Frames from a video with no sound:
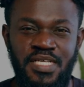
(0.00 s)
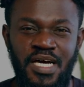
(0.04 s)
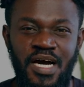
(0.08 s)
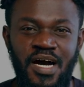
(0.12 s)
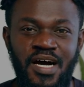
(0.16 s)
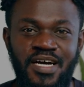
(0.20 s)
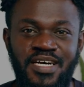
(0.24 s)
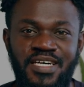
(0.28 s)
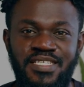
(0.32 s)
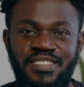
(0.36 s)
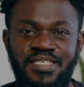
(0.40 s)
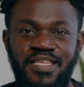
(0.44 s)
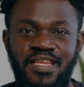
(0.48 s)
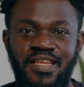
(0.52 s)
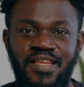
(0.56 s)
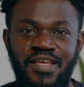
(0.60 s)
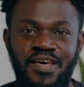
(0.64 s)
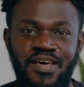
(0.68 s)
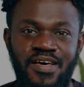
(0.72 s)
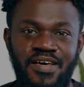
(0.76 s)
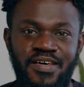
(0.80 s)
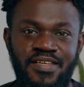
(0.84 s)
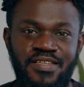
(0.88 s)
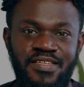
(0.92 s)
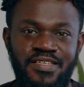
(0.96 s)
The hunger to
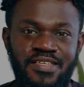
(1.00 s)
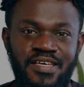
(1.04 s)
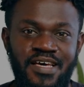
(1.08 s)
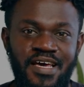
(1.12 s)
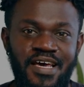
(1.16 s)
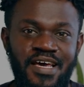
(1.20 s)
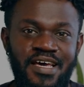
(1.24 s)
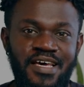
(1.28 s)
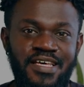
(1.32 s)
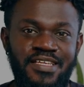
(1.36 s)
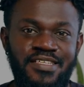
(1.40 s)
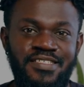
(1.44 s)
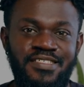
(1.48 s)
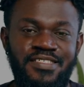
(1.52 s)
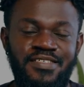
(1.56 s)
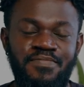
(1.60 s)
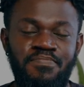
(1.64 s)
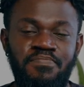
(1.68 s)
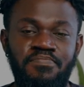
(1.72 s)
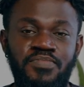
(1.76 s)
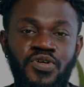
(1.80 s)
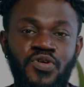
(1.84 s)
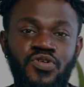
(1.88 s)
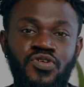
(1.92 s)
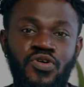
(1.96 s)
learn and
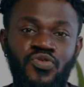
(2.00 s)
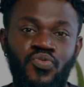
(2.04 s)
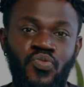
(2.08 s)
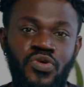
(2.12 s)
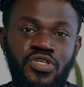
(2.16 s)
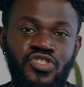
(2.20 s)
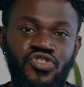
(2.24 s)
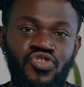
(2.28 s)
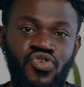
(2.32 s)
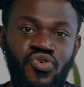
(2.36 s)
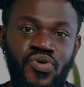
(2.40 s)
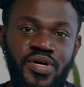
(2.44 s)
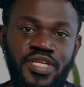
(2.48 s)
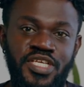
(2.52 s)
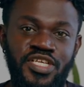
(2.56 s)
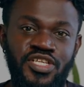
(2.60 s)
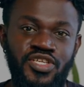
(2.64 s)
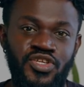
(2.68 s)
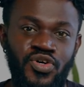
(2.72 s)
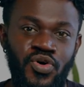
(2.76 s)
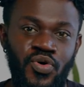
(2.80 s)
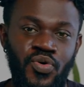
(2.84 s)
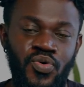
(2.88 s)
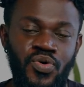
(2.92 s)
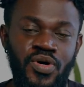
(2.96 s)
build on what you already
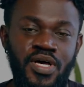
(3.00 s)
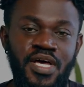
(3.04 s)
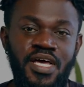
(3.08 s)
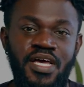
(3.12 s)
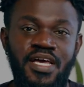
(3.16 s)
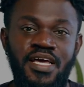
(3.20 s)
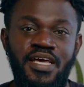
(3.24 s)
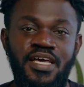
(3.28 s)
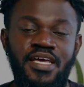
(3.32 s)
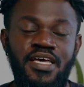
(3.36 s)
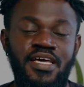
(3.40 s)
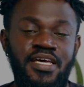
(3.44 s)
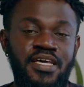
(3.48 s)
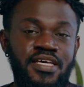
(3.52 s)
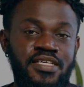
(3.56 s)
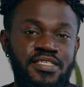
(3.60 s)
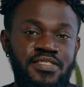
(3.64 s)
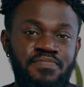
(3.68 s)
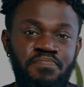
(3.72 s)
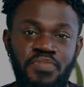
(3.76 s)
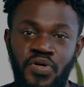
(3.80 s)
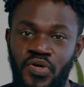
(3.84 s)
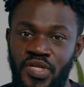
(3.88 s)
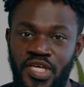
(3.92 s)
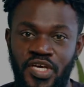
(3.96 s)
know
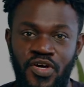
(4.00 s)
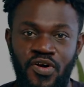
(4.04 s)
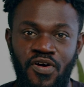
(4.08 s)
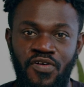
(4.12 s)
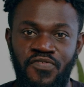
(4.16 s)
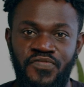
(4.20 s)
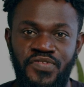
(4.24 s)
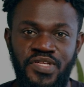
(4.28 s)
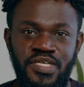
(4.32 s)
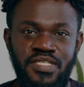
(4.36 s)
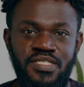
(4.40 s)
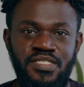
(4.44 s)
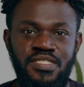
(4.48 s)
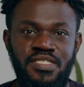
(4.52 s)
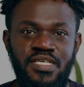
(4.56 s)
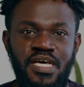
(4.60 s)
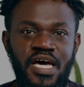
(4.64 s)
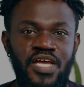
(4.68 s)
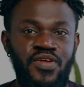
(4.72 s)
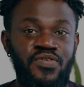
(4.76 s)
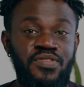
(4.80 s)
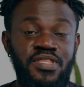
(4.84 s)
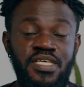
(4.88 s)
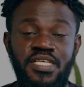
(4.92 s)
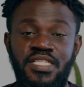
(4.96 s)
is building confidence.
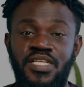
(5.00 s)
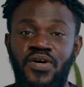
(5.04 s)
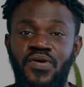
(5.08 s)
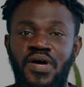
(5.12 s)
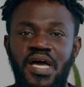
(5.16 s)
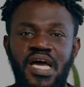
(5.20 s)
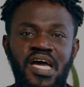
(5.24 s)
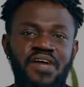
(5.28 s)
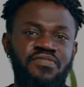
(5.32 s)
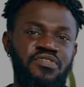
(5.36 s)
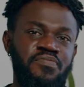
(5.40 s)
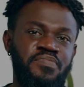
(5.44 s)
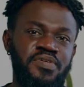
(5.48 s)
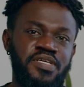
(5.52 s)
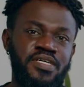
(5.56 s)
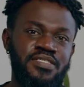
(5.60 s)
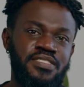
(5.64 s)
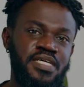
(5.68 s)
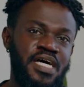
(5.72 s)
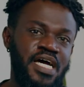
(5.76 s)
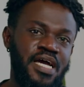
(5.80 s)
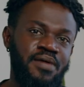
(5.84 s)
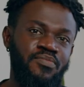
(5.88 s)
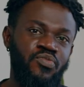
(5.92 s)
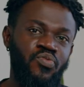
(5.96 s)
I don't think there'll ever be a
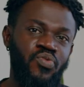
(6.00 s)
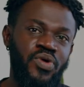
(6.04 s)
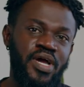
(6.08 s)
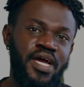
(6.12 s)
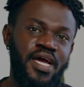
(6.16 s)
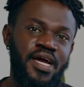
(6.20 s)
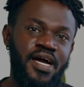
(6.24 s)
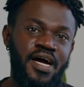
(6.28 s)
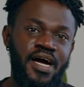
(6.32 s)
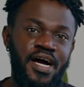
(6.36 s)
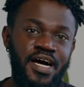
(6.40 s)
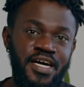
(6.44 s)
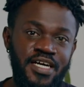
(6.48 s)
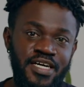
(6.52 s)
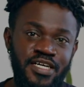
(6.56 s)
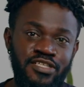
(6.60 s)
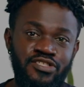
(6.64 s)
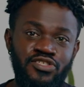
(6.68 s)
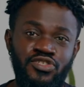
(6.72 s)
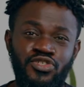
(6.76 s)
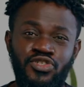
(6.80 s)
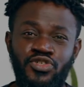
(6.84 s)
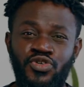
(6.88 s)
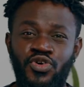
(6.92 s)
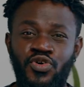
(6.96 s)
time where hunger
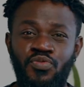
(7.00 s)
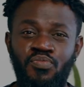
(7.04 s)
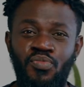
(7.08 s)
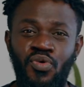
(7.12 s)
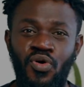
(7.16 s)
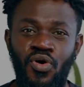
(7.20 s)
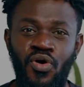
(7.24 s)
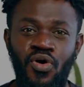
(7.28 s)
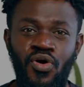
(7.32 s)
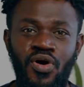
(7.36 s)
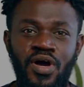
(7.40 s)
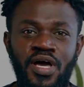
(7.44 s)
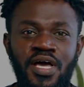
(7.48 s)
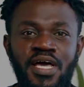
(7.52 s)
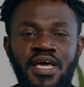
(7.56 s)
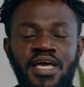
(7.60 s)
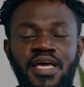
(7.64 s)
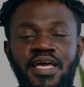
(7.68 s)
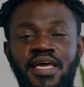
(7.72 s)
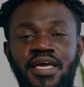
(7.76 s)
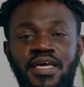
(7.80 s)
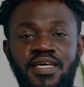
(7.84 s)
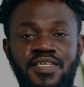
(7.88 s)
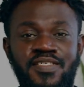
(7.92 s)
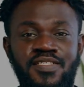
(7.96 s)
to know more
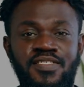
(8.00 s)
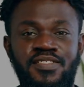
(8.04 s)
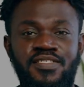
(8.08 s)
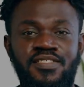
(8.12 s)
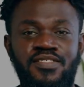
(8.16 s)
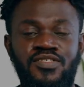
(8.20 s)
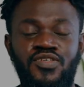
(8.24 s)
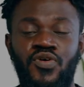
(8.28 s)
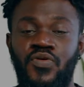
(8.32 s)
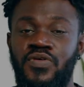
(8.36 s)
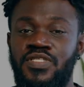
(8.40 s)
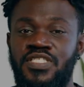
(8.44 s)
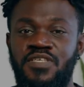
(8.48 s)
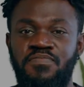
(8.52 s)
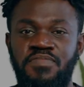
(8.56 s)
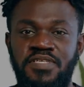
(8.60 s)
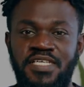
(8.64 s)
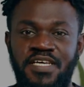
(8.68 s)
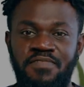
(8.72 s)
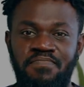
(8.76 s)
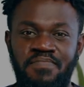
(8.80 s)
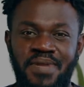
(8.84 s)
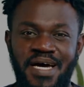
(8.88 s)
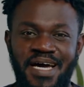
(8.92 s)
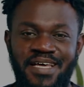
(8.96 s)
is going to
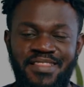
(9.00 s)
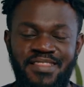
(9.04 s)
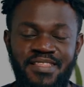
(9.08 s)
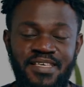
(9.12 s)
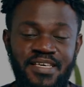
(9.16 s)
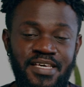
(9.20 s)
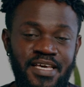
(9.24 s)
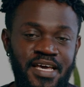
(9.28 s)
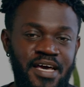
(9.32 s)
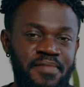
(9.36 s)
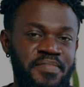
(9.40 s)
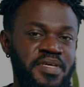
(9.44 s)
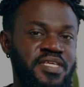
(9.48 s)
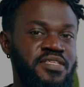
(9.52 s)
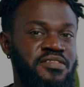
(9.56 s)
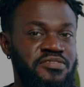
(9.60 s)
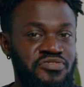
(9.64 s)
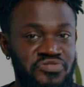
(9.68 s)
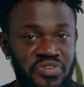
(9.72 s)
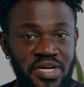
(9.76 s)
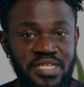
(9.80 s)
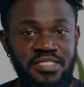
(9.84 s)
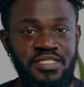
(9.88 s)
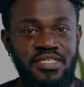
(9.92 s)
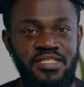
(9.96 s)
be a bad thing. I mean,
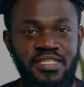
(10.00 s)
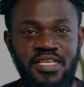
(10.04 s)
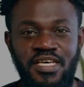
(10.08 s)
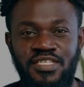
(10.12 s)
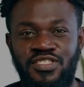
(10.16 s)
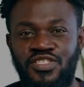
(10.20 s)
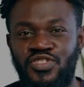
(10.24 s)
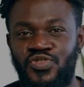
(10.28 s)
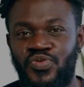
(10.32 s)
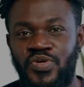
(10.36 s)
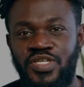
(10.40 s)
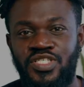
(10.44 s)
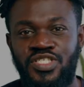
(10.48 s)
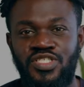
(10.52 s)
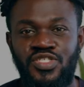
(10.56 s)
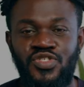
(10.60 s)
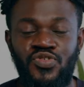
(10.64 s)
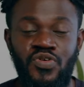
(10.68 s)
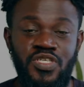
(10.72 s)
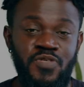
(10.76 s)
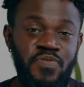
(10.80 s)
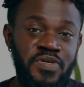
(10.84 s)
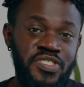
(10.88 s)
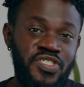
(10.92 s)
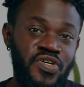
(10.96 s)
granted, there are
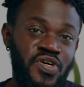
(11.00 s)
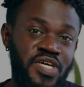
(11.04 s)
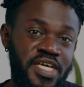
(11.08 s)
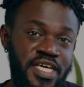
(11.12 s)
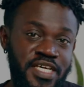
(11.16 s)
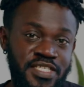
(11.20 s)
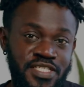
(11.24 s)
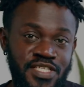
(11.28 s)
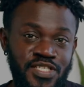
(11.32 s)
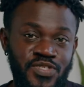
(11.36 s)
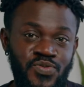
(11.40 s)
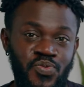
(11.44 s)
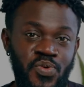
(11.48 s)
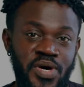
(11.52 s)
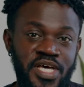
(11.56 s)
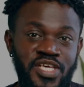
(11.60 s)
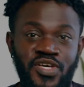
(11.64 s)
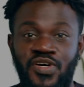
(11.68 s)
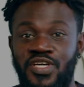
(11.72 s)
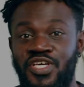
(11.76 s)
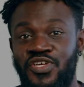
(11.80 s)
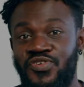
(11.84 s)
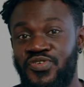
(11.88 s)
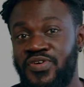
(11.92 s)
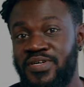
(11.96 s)
situations or special cases where
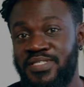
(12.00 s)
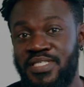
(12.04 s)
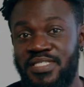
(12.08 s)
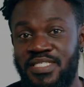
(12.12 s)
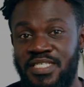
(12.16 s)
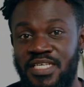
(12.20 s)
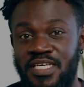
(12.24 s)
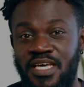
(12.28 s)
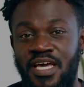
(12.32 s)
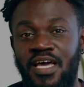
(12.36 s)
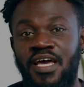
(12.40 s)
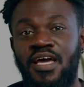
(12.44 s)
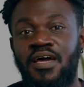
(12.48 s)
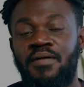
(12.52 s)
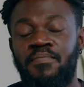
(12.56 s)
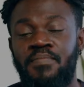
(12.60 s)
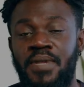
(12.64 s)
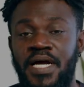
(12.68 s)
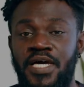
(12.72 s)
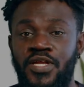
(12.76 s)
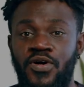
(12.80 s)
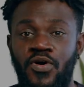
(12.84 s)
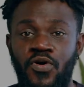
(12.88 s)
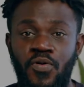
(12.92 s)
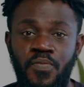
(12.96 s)
your curiosity
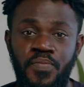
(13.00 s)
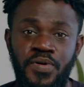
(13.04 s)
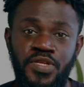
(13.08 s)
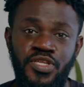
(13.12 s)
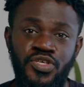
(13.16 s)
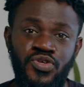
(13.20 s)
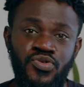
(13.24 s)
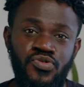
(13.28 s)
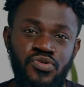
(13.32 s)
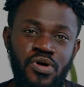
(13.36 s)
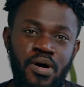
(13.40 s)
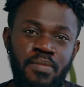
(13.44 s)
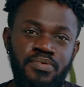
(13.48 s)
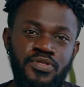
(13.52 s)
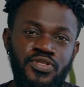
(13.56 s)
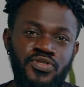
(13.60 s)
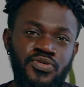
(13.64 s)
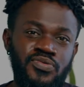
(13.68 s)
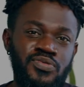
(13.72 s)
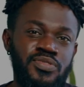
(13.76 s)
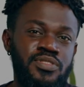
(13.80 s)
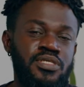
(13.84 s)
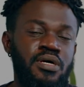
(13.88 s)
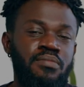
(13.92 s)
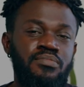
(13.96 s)
might open you up
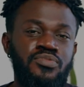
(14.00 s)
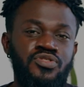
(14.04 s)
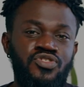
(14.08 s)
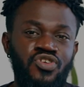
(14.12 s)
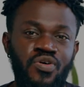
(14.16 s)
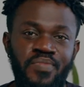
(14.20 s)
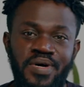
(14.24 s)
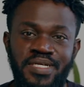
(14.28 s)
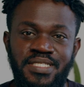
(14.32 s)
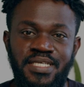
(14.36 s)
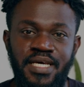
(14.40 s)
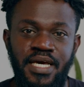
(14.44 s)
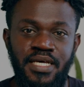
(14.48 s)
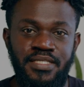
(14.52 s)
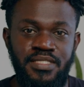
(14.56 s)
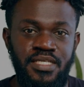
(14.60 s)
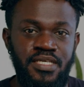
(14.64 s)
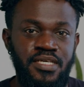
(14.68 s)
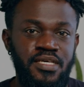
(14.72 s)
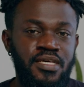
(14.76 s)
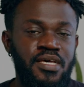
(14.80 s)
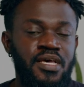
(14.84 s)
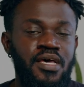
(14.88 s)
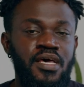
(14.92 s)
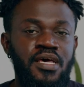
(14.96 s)
to some
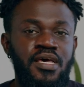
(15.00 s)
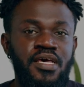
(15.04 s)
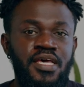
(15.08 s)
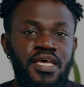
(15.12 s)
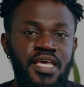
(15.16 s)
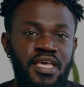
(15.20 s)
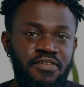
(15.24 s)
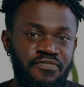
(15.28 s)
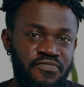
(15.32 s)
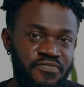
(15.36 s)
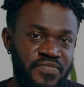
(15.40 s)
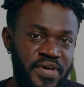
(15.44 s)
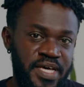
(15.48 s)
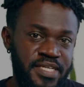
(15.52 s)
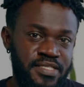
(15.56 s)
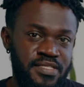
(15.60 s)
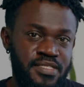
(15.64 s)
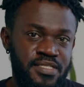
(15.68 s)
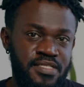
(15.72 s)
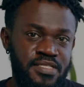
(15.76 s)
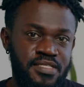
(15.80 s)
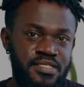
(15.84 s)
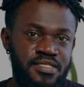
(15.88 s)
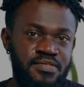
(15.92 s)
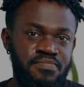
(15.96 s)
traumatizing
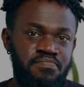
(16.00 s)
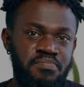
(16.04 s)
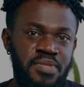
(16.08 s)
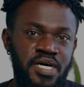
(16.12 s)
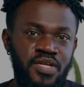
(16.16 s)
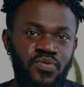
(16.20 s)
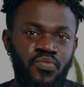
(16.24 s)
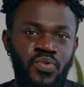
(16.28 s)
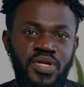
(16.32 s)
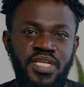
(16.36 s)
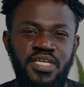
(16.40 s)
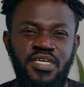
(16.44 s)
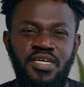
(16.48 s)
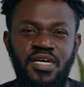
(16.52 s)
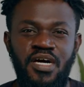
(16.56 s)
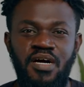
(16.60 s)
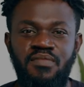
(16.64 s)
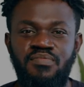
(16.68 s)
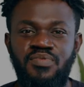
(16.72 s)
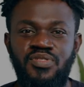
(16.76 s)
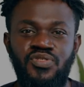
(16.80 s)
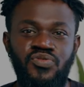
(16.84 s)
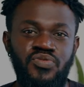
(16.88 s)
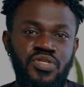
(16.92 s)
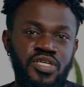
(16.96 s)
events. But when it
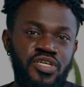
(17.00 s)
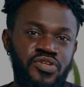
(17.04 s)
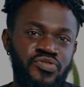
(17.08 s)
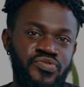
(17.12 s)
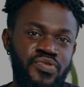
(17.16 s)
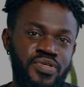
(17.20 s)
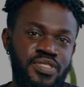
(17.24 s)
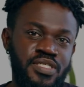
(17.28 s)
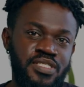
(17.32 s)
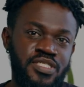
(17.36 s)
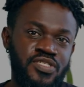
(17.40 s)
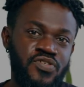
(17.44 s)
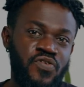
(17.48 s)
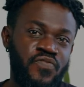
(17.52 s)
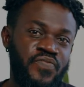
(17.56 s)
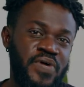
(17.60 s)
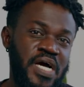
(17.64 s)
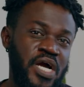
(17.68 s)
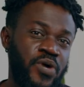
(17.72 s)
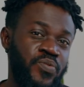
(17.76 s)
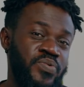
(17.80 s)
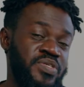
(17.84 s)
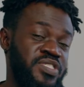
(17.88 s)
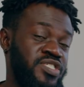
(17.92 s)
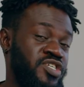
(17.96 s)
comes to the curiosity of
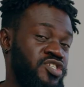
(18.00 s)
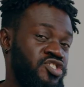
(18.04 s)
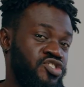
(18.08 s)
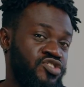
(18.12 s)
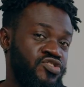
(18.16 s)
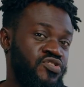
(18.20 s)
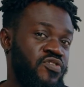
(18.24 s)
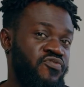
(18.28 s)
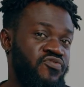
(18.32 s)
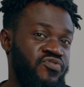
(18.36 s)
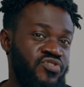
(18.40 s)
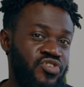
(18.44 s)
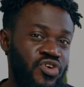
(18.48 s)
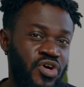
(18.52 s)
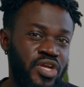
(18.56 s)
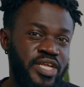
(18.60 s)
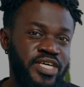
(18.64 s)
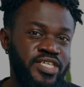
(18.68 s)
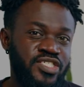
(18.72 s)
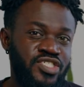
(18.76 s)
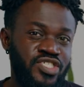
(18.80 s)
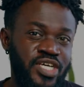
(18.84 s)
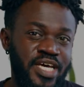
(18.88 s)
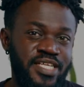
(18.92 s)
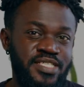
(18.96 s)
acquisition of
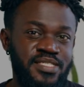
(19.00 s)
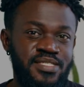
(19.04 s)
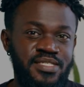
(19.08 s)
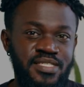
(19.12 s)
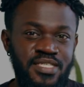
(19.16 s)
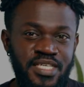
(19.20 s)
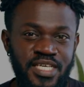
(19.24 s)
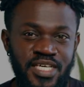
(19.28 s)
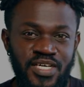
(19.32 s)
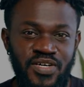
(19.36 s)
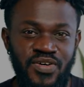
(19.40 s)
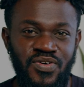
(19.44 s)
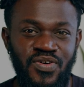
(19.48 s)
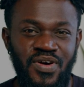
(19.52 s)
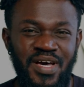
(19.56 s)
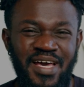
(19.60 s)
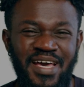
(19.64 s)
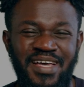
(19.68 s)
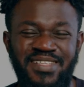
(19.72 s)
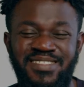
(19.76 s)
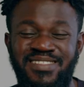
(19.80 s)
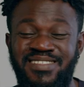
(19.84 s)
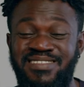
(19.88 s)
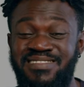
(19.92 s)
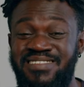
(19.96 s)
knowledge and skill,
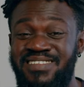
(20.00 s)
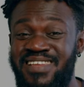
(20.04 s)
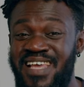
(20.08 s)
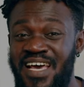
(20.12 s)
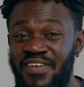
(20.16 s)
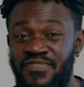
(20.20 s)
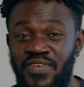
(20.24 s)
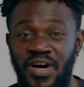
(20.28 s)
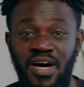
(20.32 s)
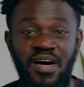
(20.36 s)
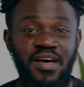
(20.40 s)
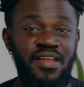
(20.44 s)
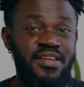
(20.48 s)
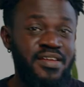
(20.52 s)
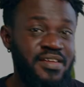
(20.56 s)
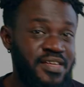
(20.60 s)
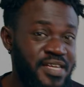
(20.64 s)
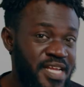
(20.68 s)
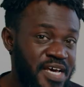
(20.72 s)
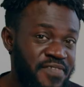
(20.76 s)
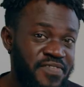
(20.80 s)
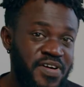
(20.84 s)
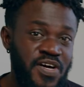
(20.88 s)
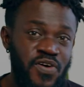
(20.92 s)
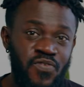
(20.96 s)
it's never,
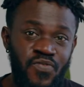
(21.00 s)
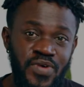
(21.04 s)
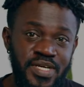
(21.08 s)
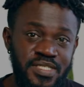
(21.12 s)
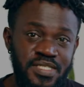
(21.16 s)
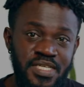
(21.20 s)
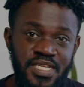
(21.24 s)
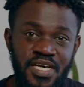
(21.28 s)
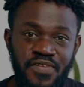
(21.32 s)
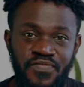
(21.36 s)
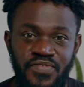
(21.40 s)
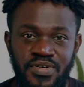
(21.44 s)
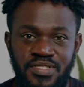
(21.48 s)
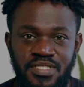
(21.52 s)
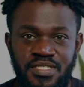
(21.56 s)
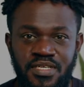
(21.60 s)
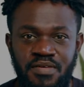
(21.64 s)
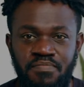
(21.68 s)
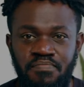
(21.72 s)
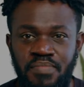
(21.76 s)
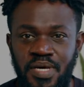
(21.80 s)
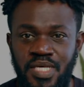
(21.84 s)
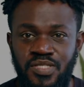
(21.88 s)
never a wasted effort.